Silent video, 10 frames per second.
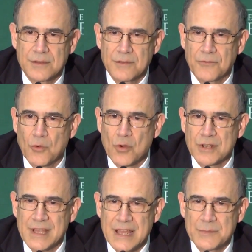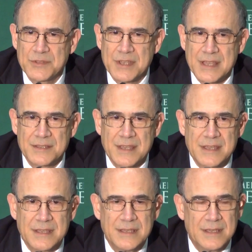the 4 types as
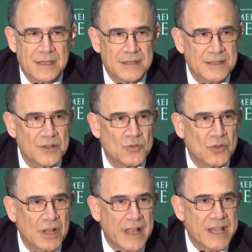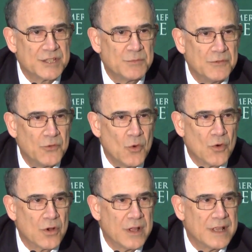a single class
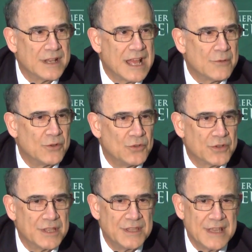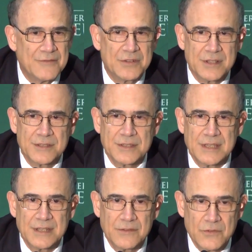before, and now we look at the evidence
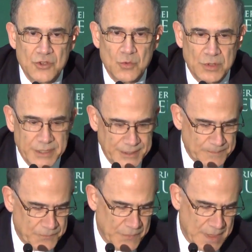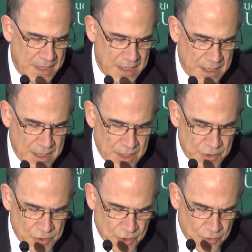individually.
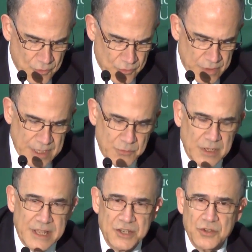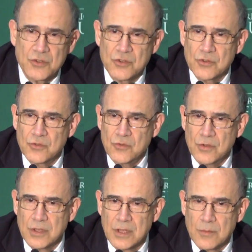So in relation
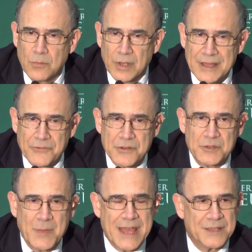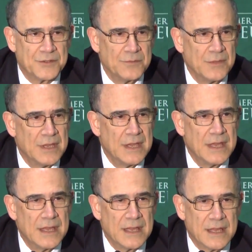to blepharospasm,
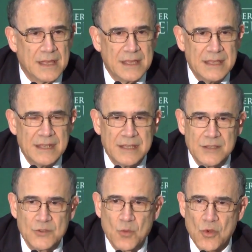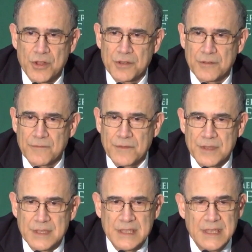it is one of
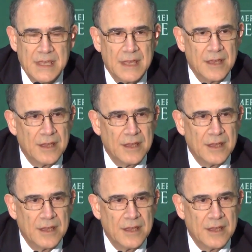the